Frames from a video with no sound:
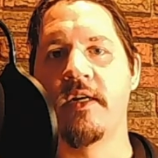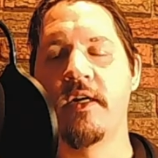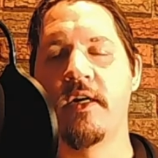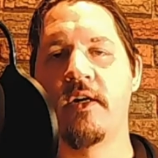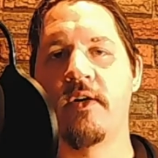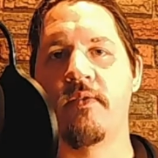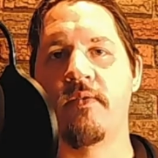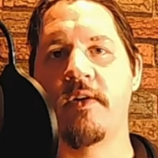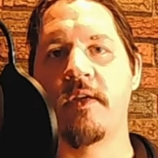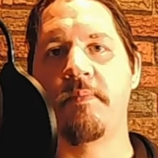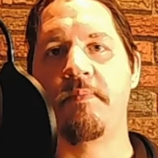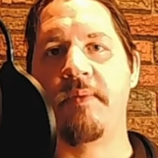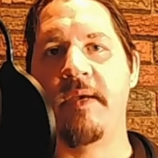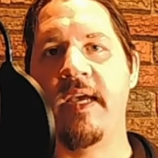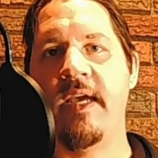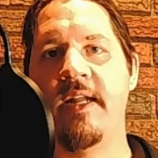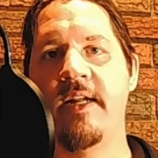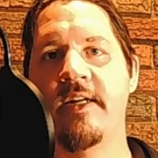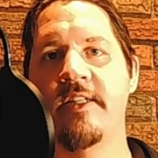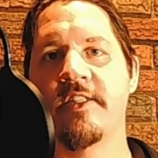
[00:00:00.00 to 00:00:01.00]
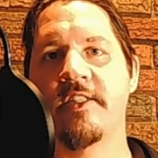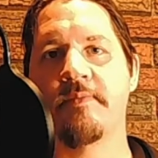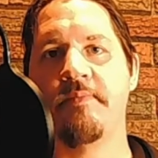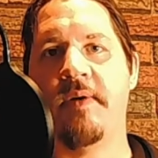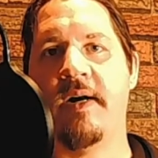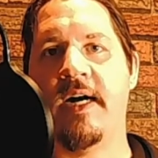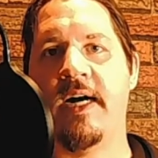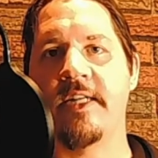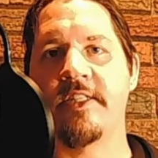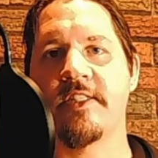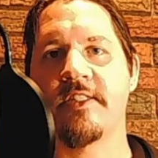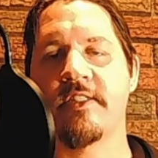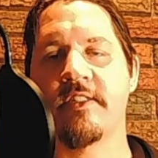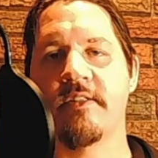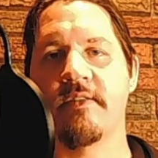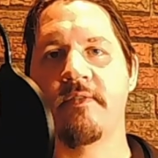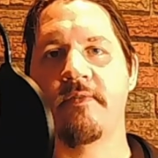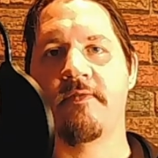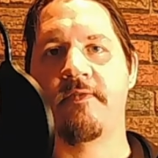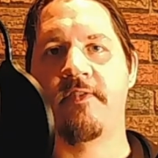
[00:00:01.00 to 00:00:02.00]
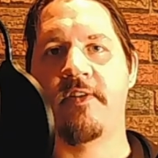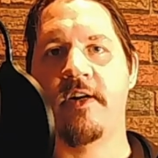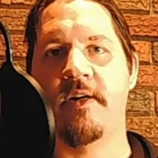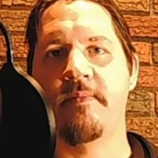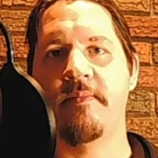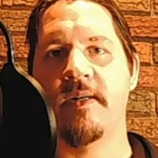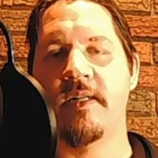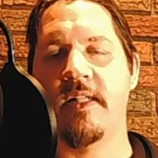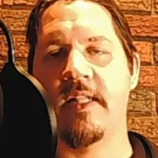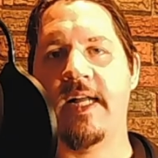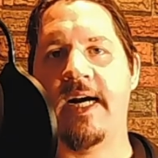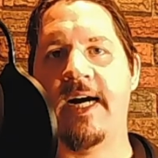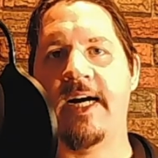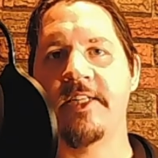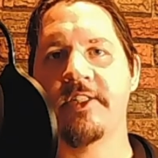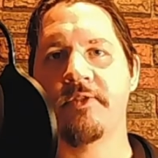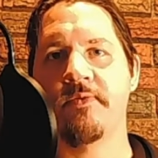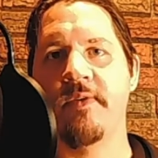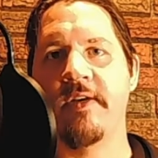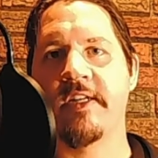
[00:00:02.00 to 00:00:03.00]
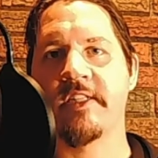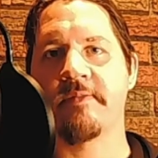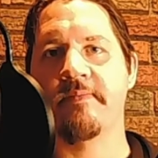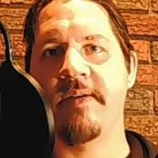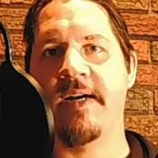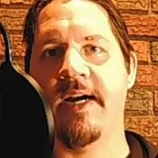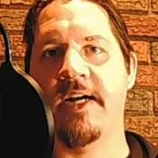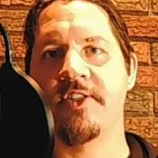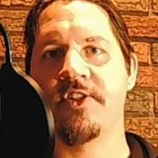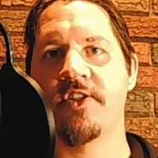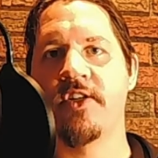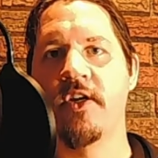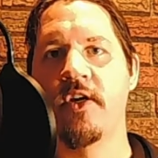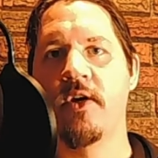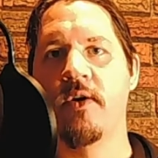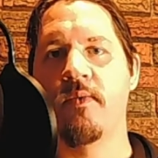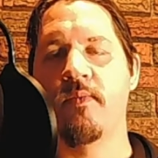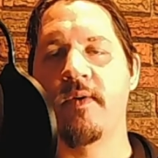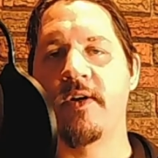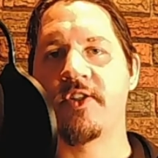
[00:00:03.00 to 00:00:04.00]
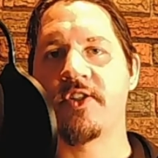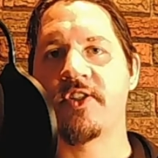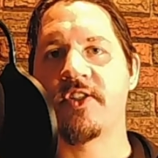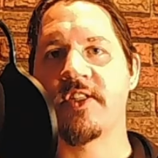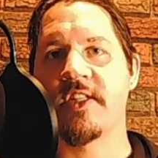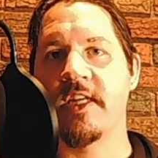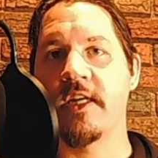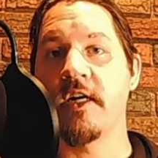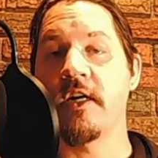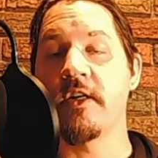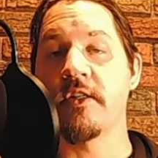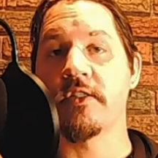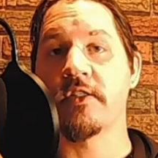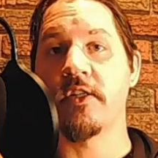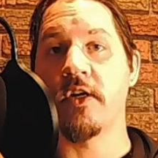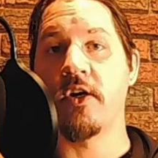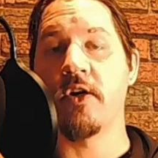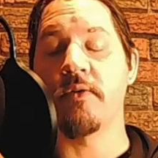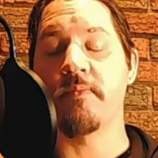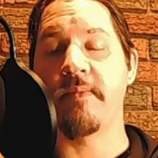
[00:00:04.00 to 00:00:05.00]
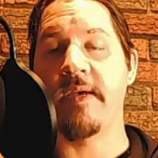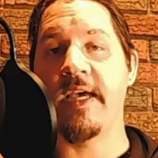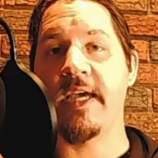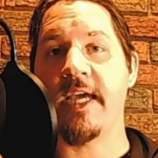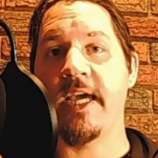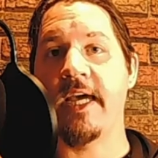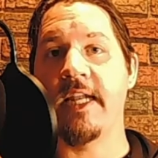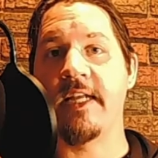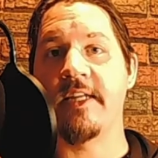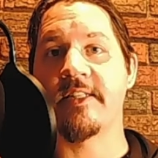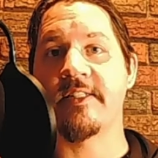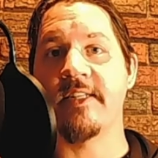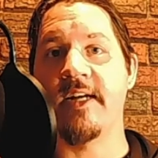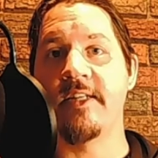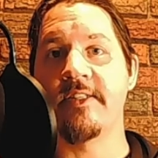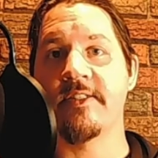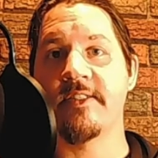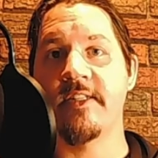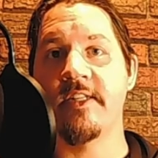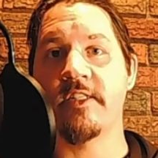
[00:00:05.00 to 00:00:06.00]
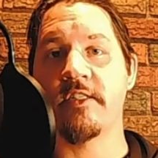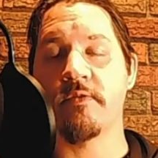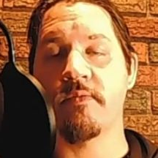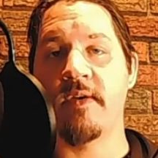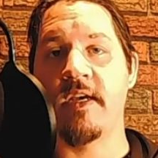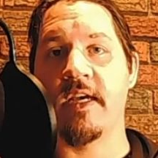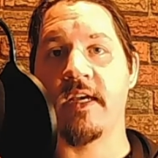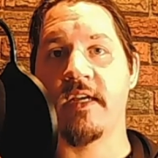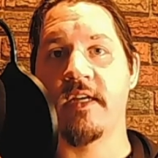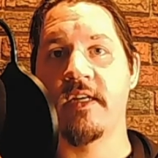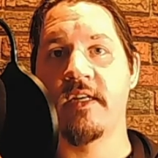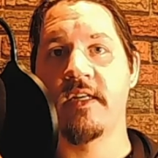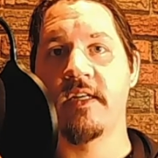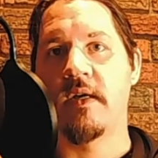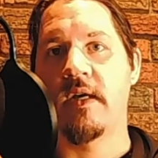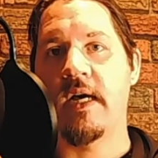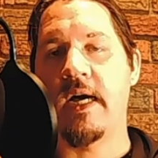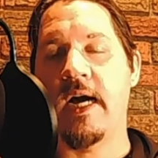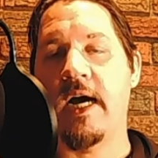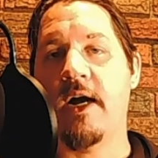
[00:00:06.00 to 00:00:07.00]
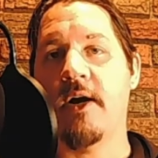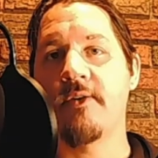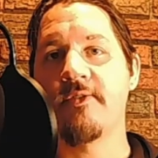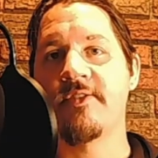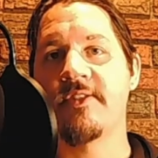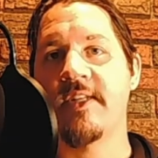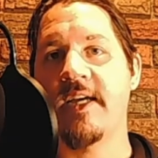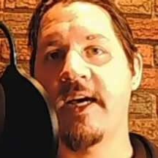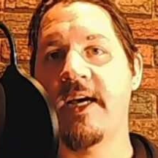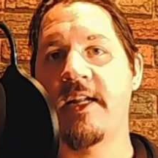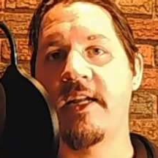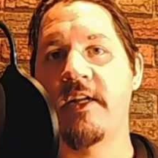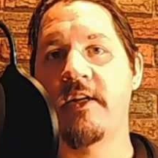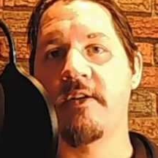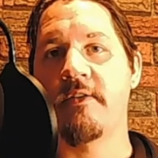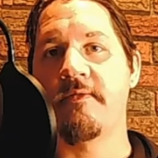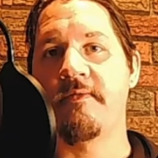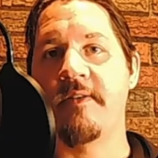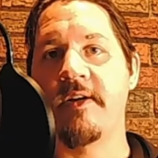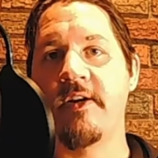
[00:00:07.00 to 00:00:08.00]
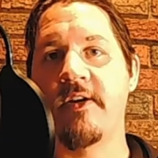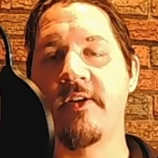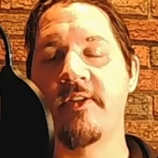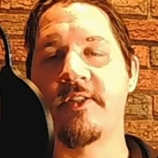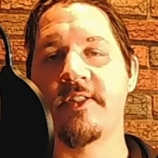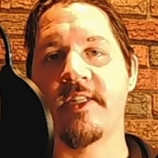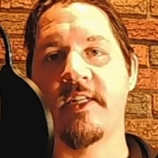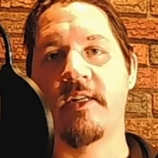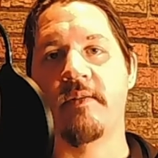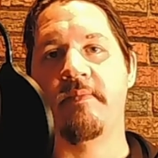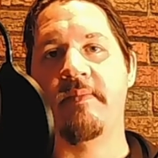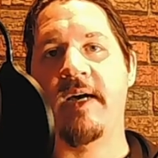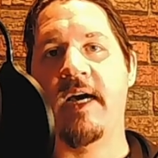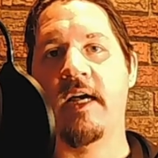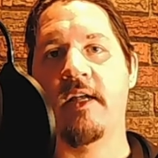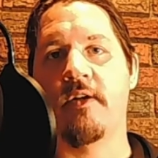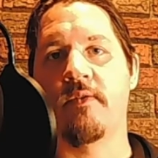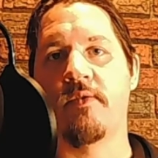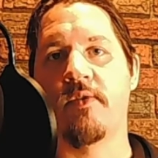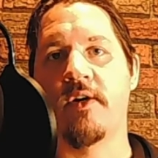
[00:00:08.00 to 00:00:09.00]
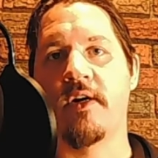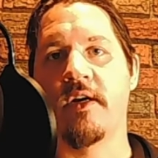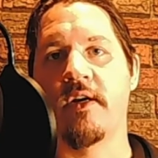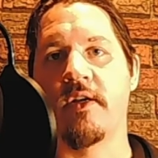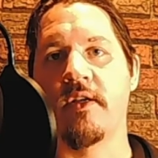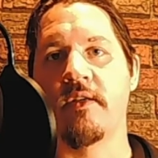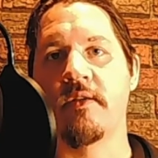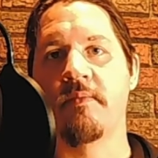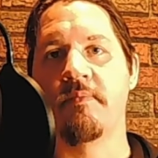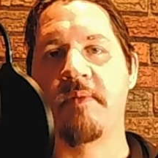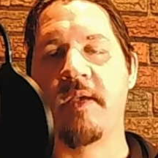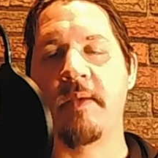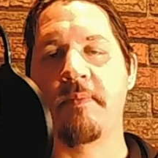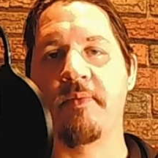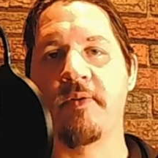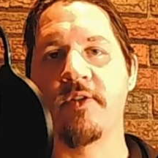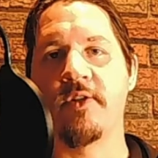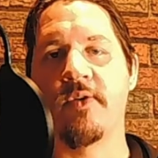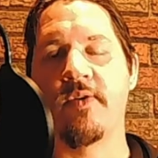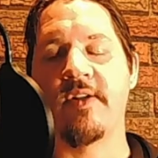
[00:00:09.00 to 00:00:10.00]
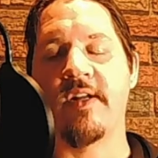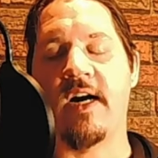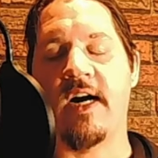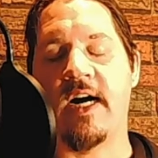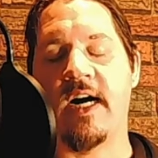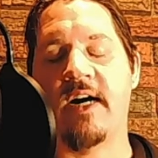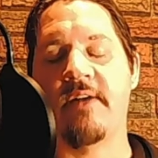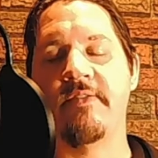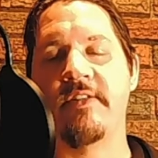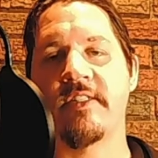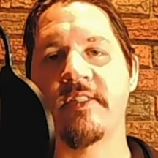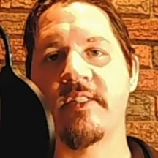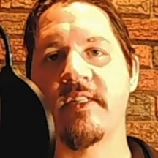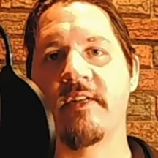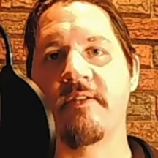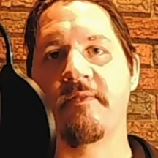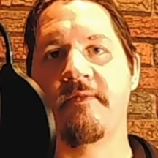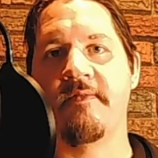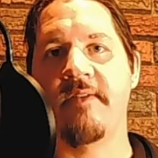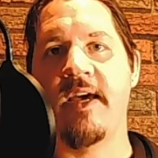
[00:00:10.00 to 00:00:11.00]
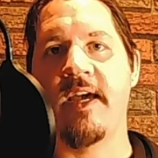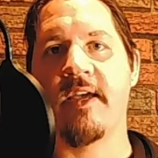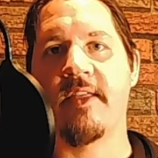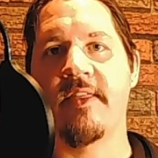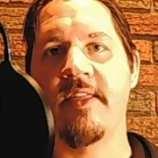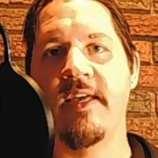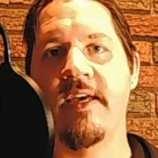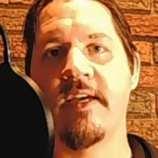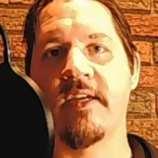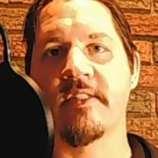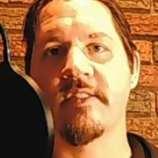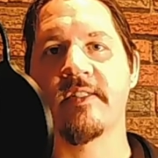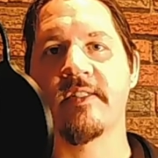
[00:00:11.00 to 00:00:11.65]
Repeated spots from last week's match, which still don't make any sense this week. Outside interference in a battle royal. People doing obviously fake things.